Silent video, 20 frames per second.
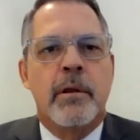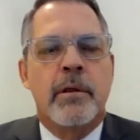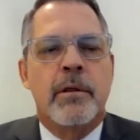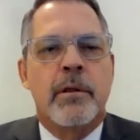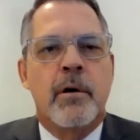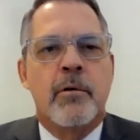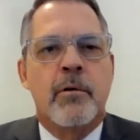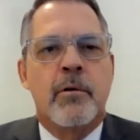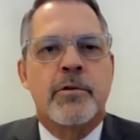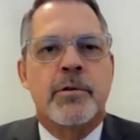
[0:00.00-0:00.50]

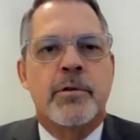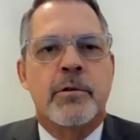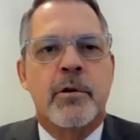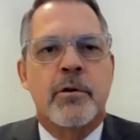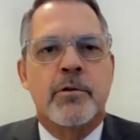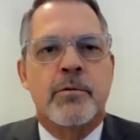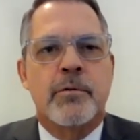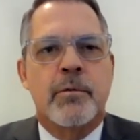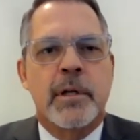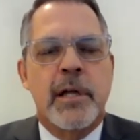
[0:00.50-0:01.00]

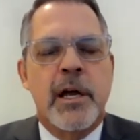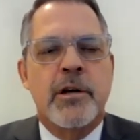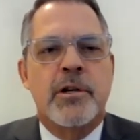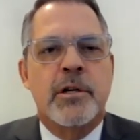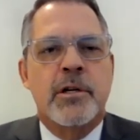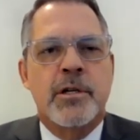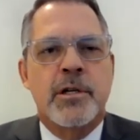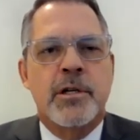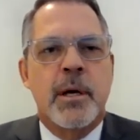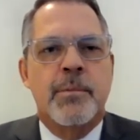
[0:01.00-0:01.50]
those
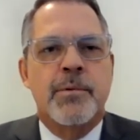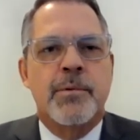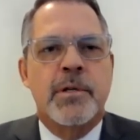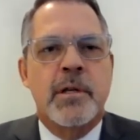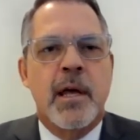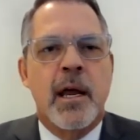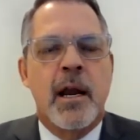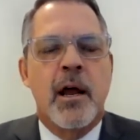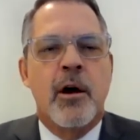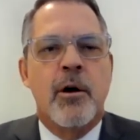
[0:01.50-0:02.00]
relationships
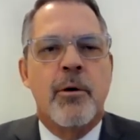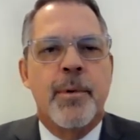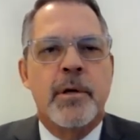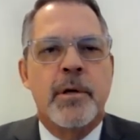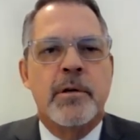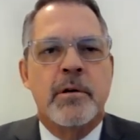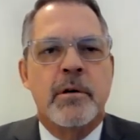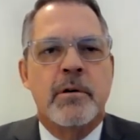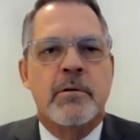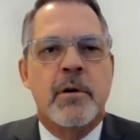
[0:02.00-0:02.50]
that help
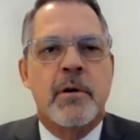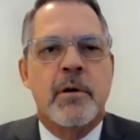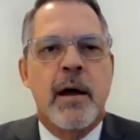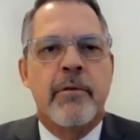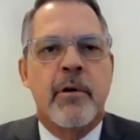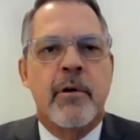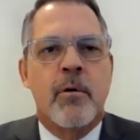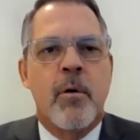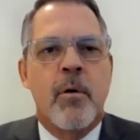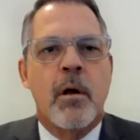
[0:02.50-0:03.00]
us to drive
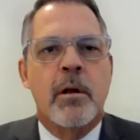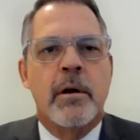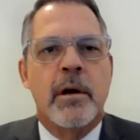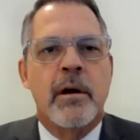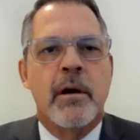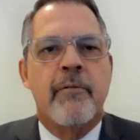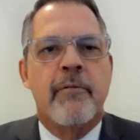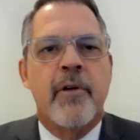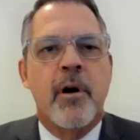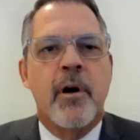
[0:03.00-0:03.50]
the
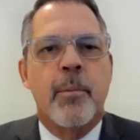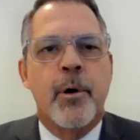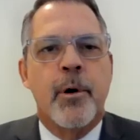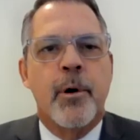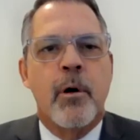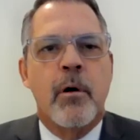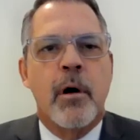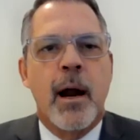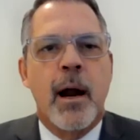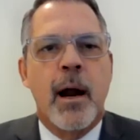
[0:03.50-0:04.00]
quality of our
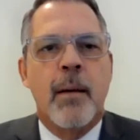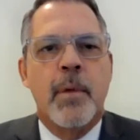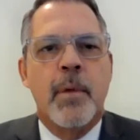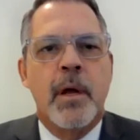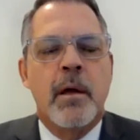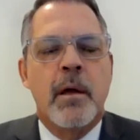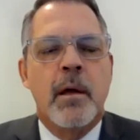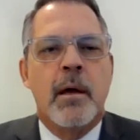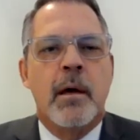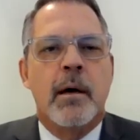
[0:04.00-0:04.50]
program,
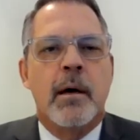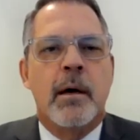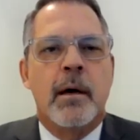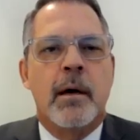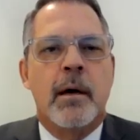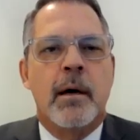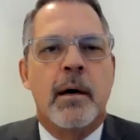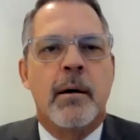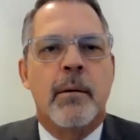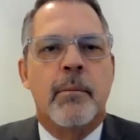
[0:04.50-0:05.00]

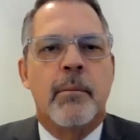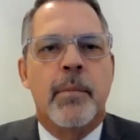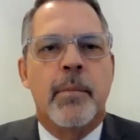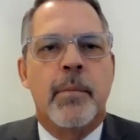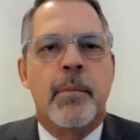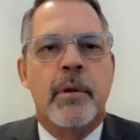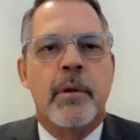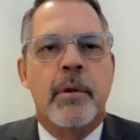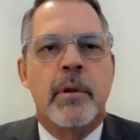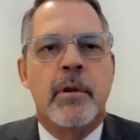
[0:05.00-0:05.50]

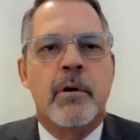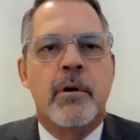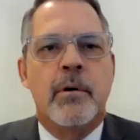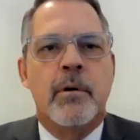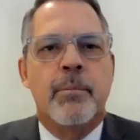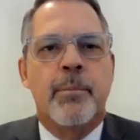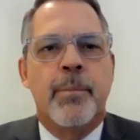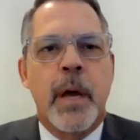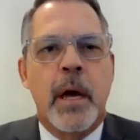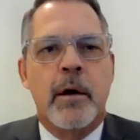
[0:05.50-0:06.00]

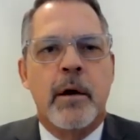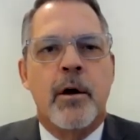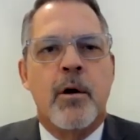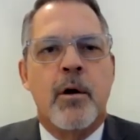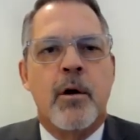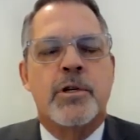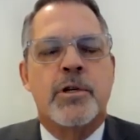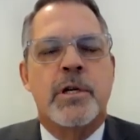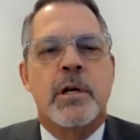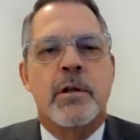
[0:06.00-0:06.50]
the
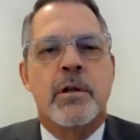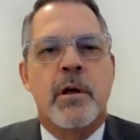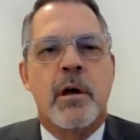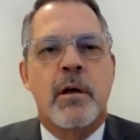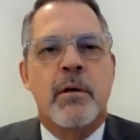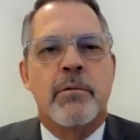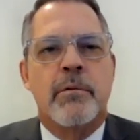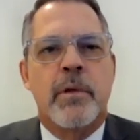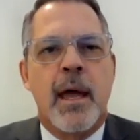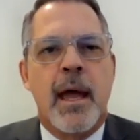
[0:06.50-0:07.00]
pedagogy,
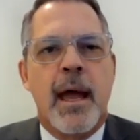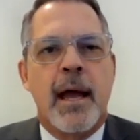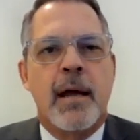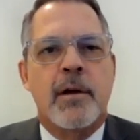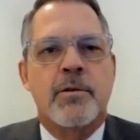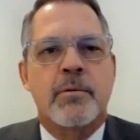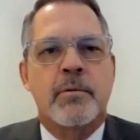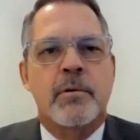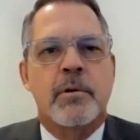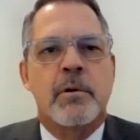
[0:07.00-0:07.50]
the
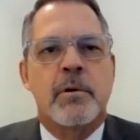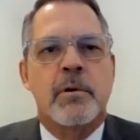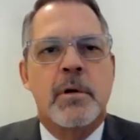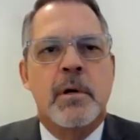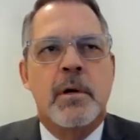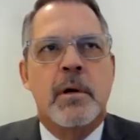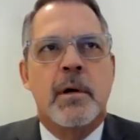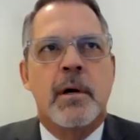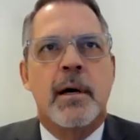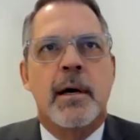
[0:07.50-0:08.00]
actual
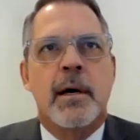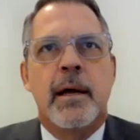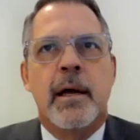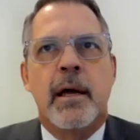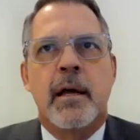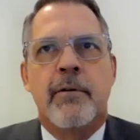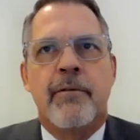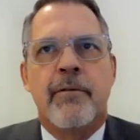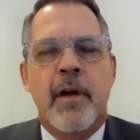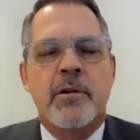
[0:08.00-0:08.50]

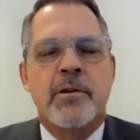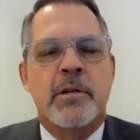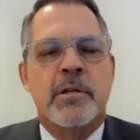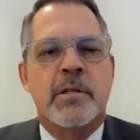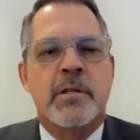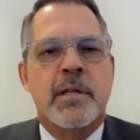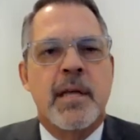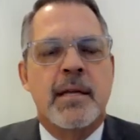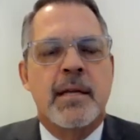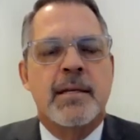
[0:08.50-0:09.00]

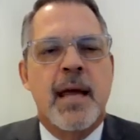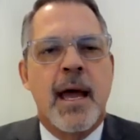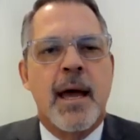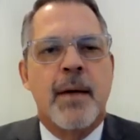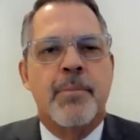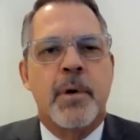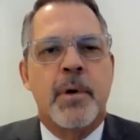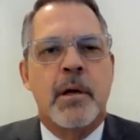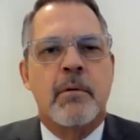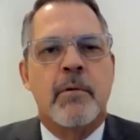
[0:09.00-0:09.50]
innovations that's
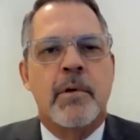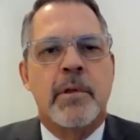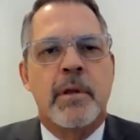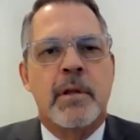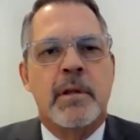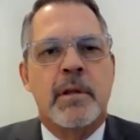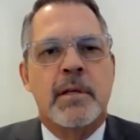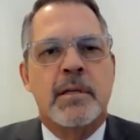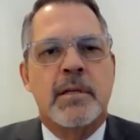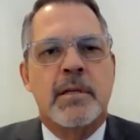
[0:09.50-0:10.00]
happening
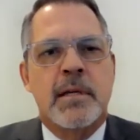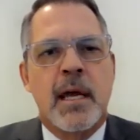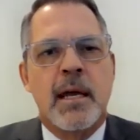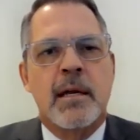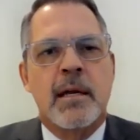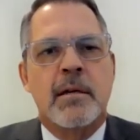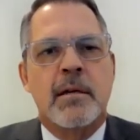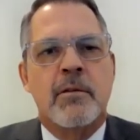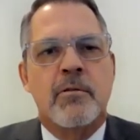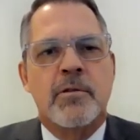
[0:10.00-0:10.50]
within the
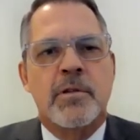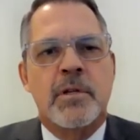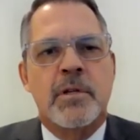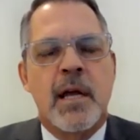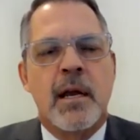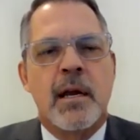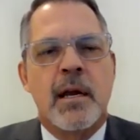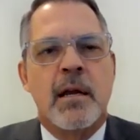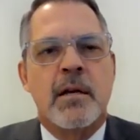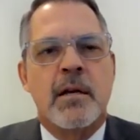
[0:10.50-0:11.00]
state and those
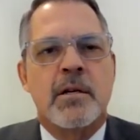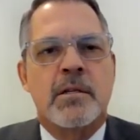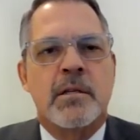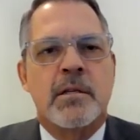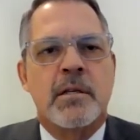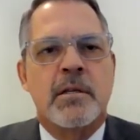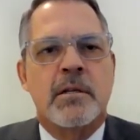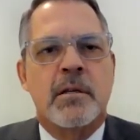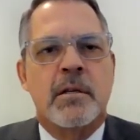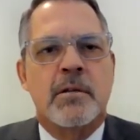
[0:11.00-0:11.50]
state
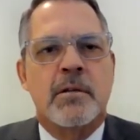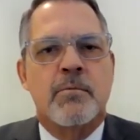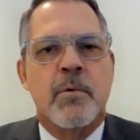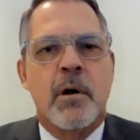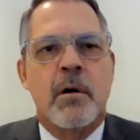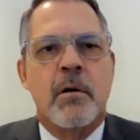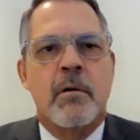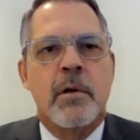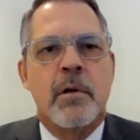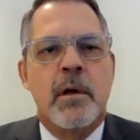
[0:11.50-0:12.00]
agencies as
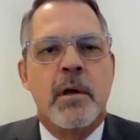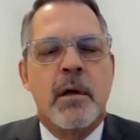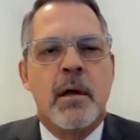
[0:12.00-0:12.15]
well.